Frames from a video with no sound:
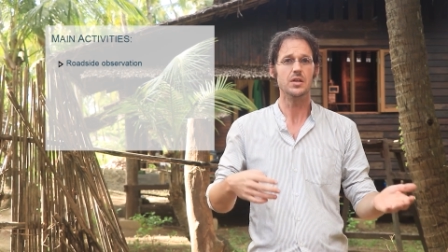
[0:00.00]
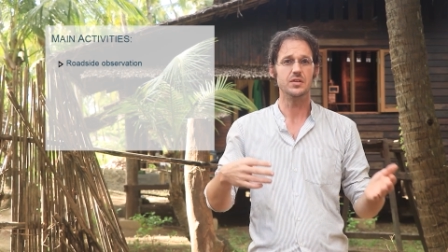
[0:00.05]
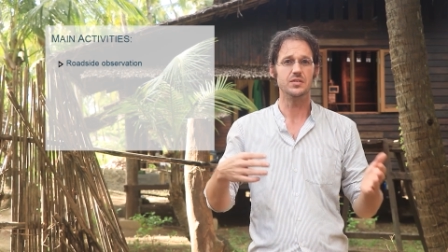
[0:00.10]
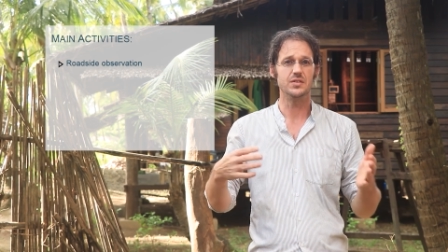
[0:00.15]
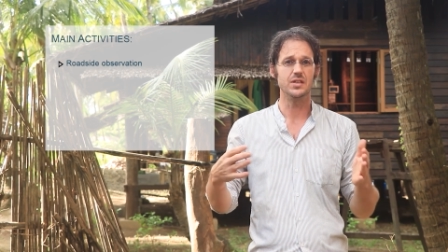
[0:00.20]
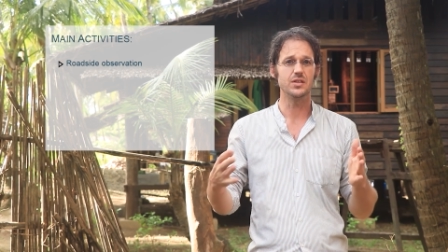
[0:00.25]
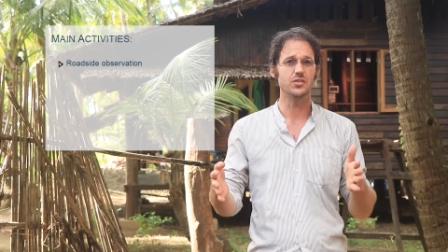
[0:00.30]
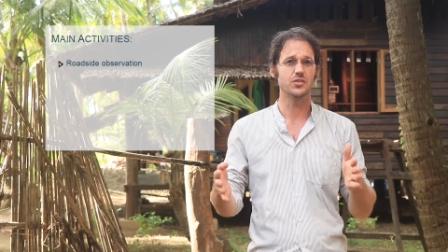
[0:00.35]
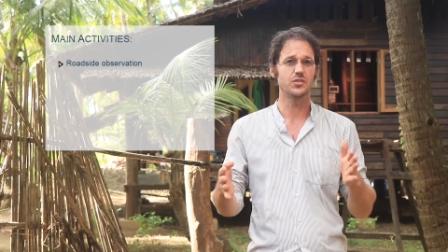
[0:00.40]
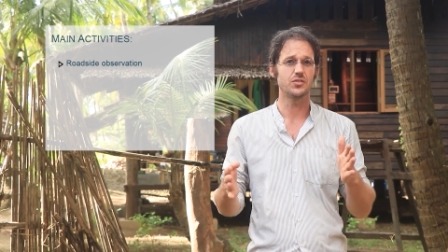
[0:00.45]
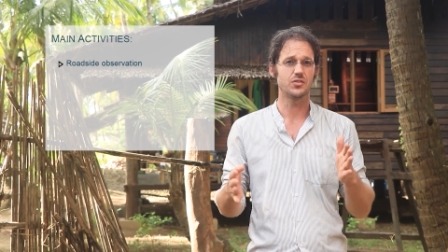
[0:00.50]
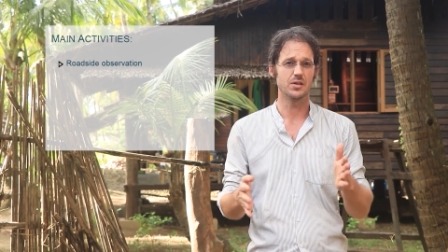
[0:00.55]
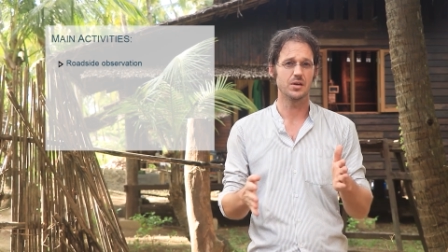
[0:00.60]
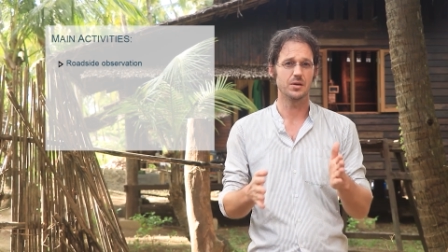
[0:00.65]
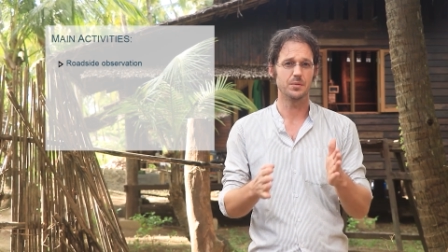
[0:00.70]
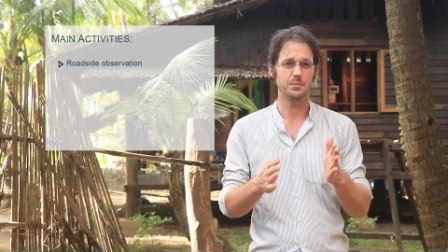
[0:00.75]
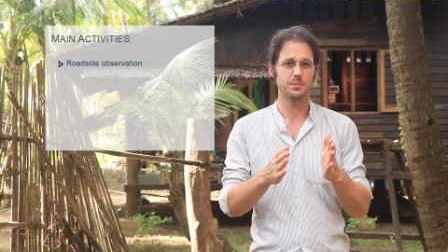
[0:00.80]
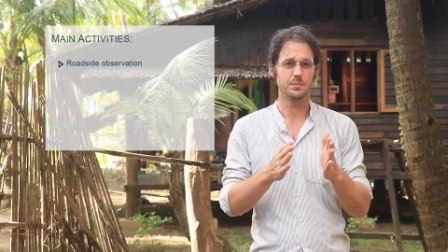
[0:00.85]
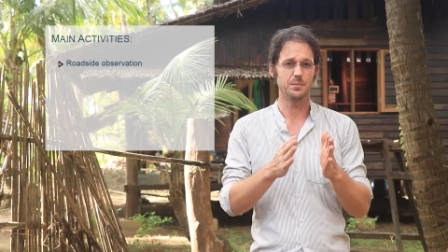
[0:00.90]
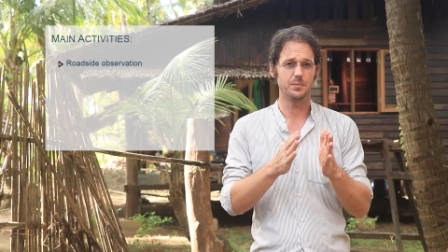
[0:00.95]
This is
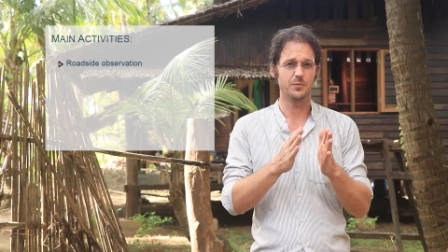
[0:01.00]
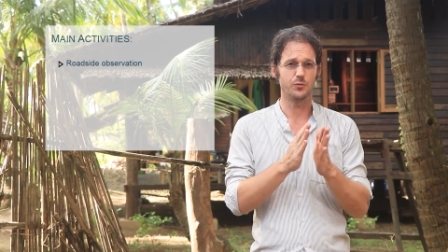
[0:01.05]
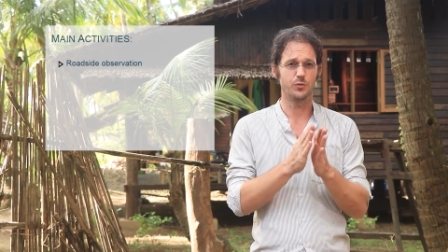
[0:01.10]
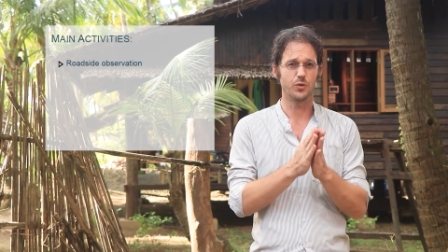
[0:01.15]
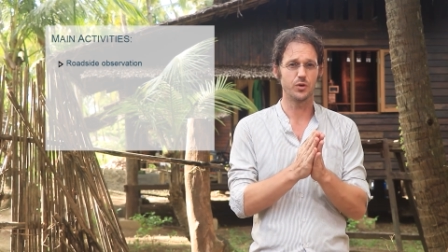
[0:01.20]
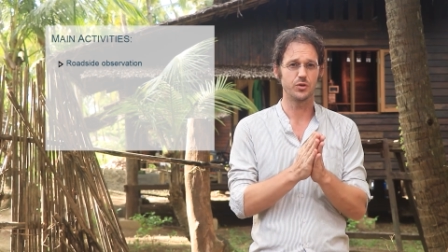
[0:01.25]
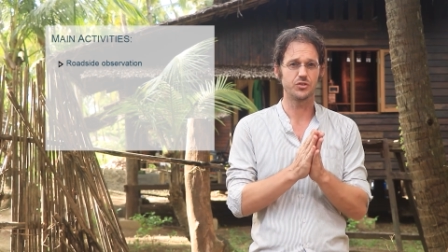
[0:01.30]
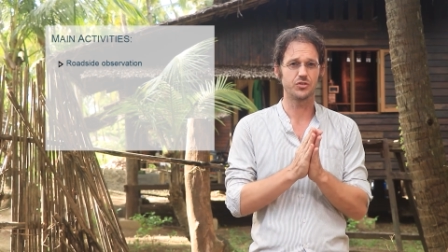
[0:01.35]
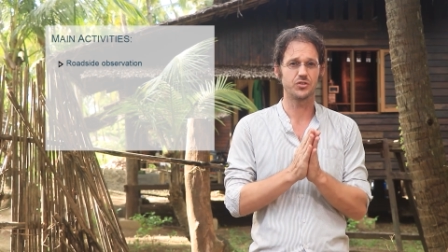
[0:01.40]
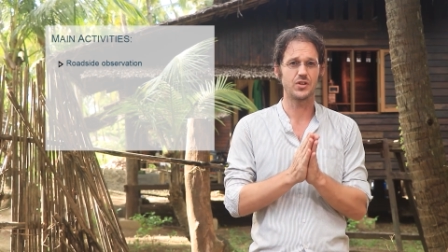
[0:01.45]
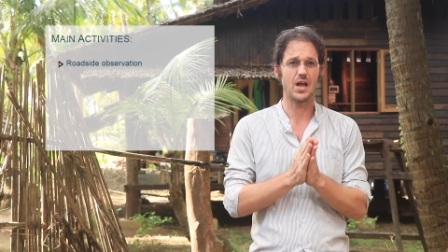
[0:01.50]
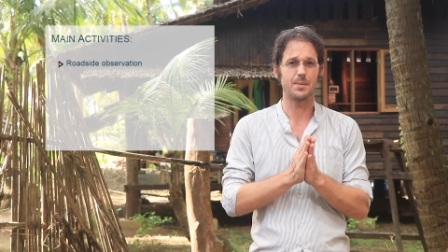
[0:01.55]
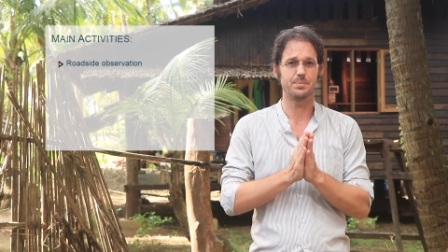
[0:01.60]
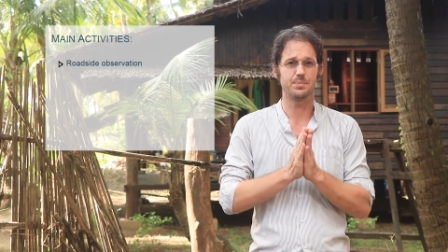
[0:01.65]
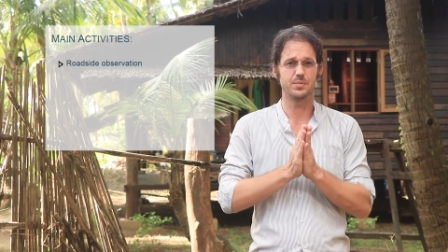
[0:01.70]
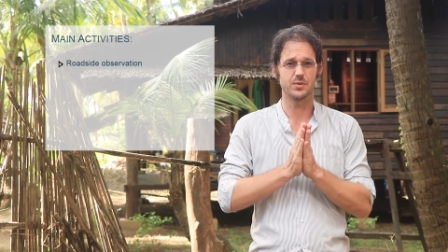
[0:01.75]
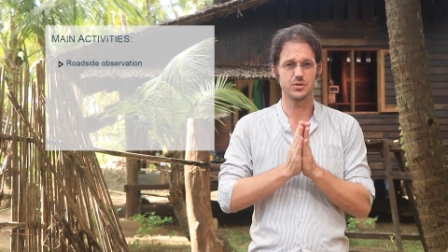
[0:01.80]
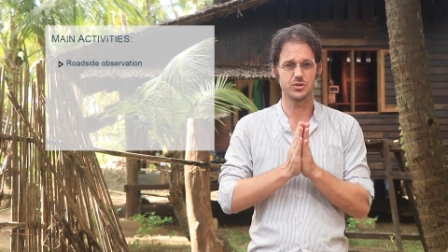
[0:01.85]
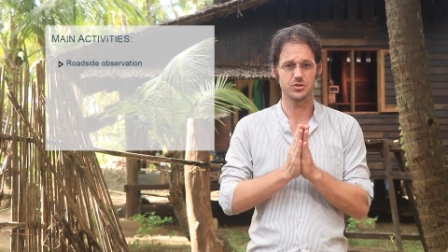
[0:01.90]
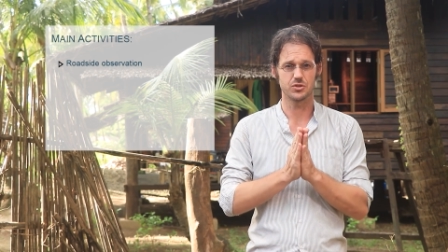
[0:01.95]
the first
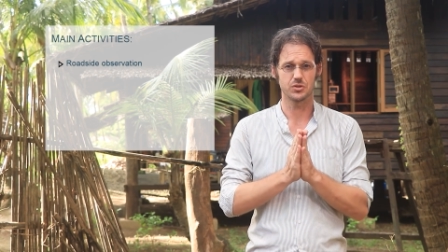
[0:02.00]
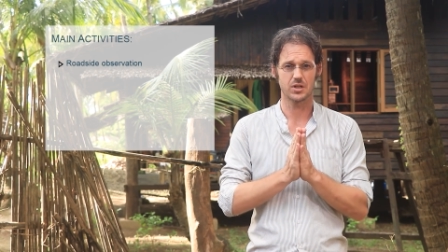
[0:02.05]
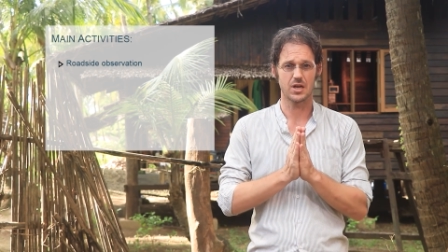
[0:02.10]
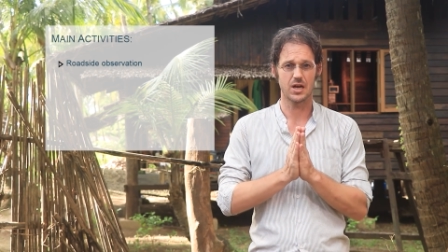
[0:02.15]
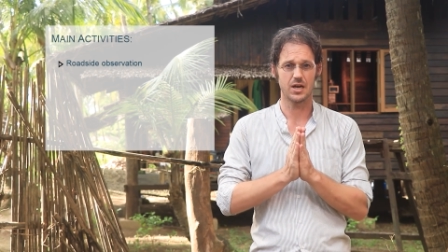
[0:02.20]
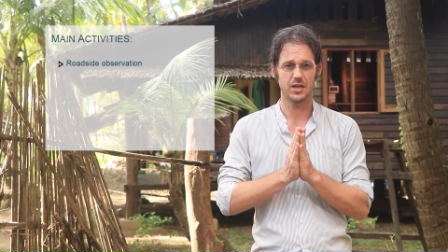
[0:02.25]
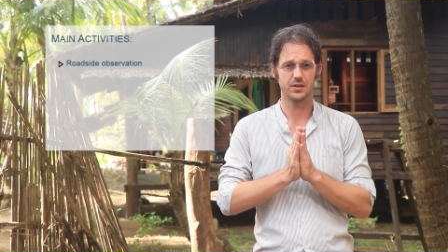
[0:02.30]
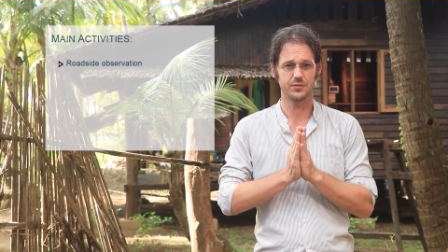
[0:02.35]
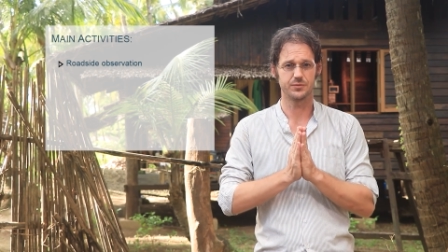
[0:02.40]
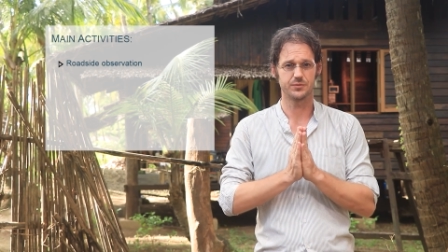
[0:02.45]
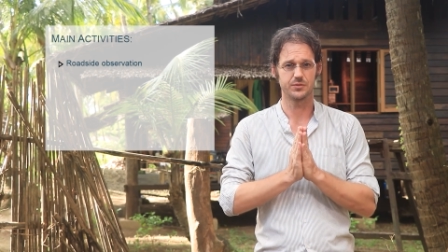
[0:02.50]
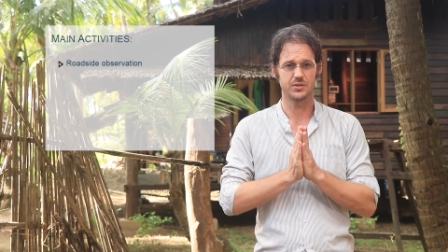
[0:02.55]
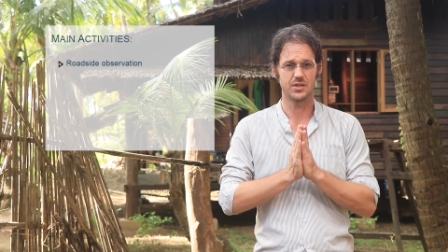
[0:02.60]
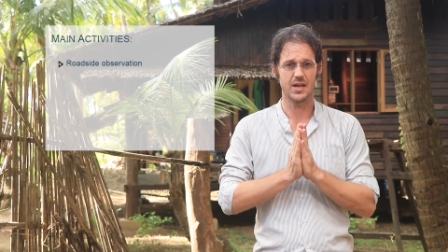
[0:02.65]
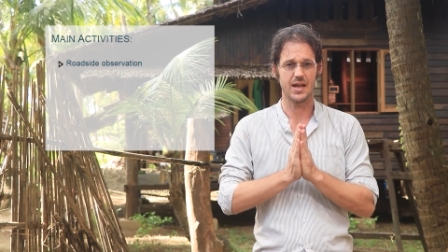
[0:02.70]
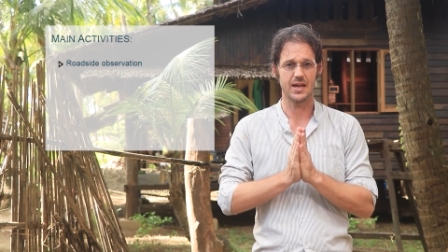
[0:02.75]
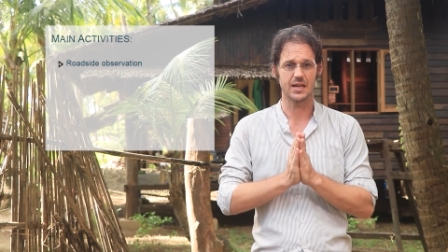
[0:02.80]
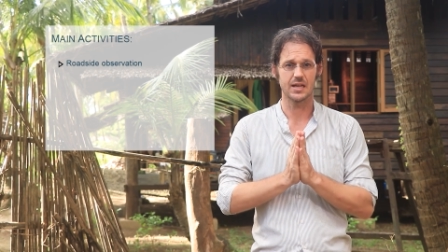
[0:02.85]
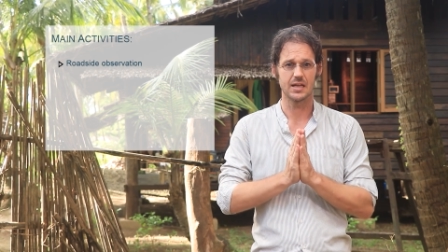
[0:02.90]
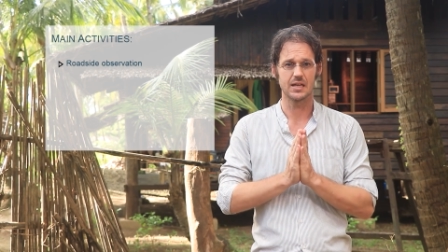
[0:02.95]
step you should kind of
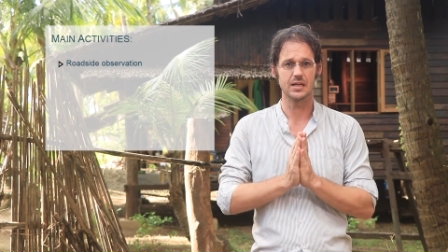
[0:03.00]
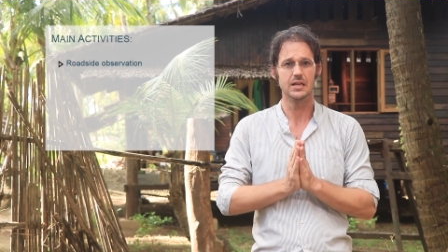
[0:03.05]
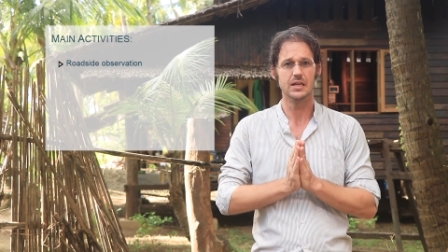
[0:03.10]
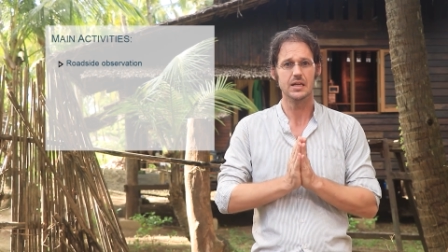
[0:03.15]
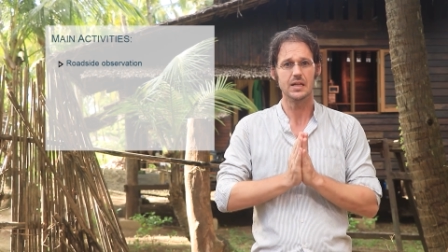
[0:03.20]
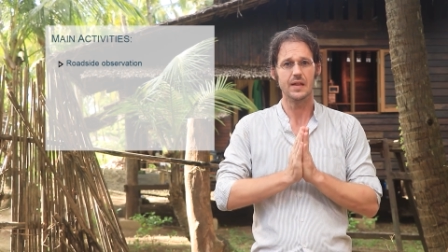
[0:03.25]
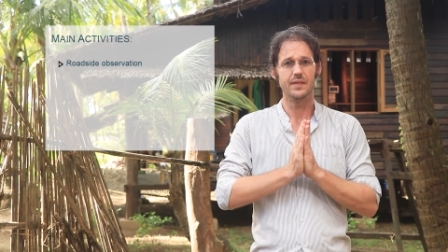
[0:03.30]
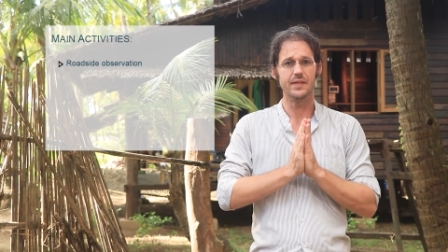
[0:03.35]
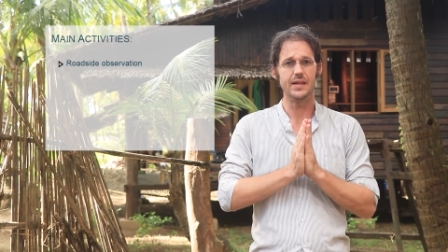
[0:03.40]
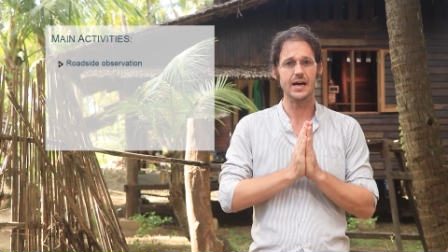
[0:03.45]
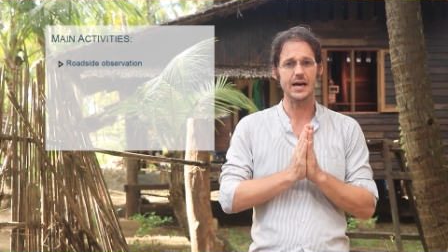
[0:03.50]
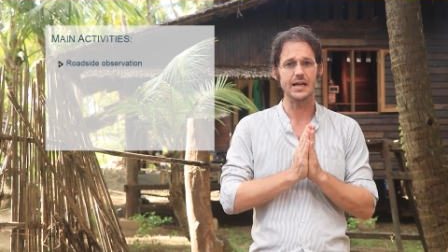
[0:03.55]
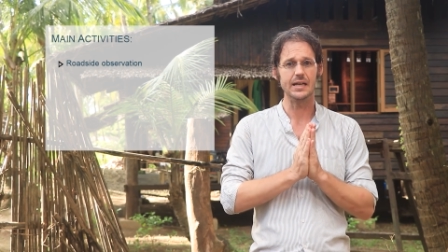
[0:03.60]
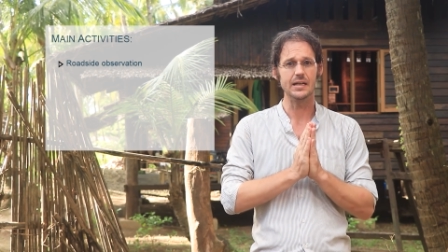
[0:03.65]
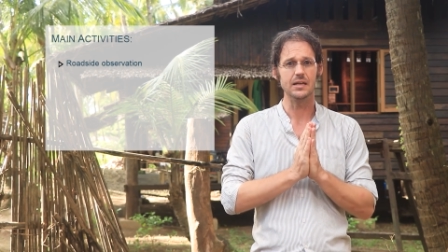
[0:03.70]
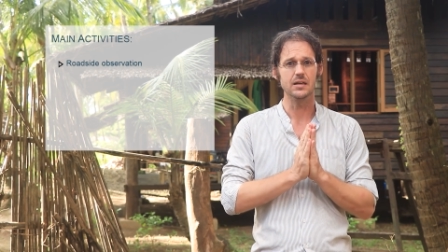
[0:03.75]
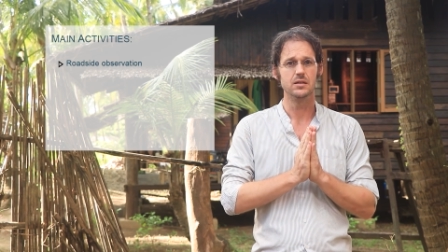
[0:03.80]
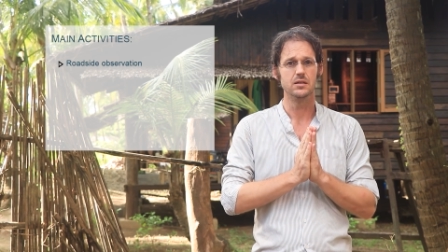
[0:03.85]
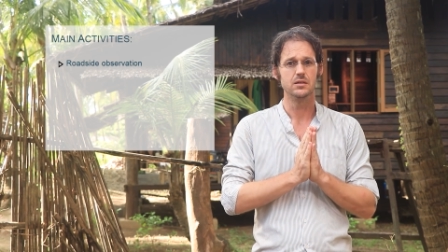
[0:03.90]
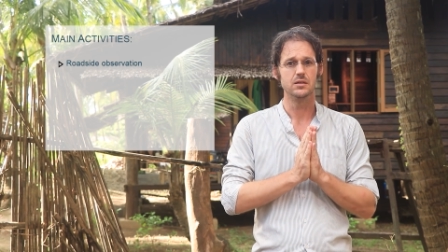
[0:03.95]
take. Then